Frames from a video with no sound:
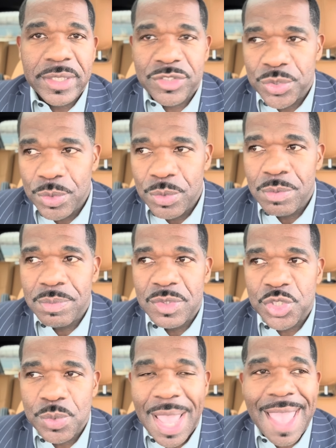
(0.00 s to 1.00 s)
to,
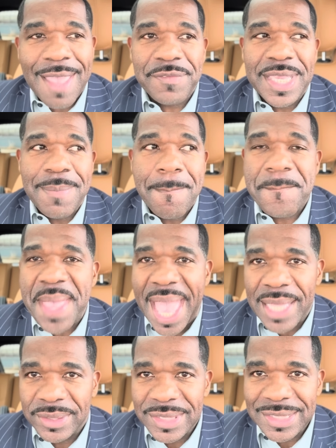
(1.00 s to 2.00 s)
to have a
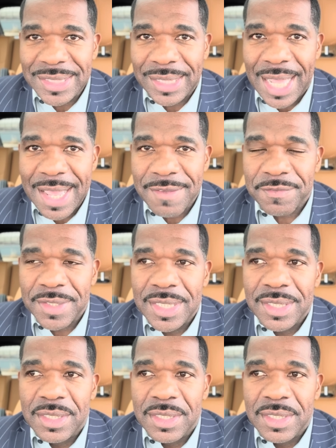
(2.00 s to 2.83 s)
balance in life.